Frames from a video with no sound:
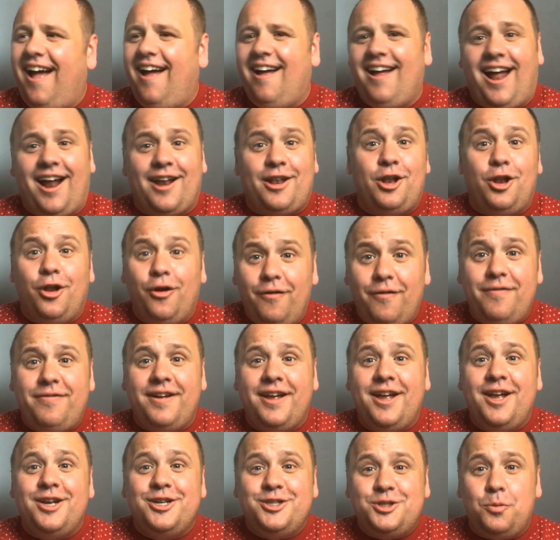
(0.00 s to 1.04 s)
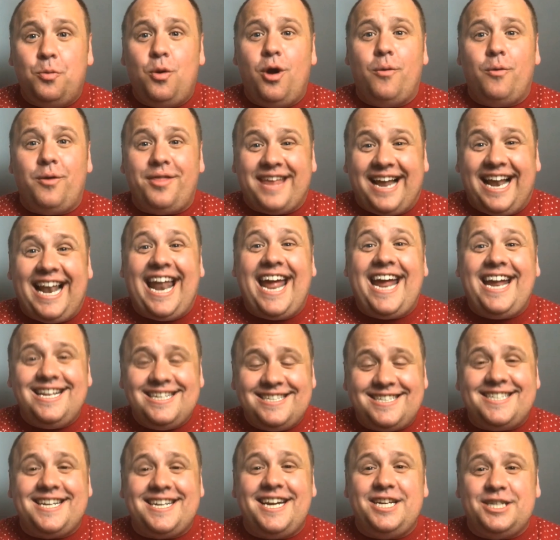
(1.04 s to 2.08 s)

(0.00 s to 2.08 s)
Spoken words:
I'd love to work with Elaine C.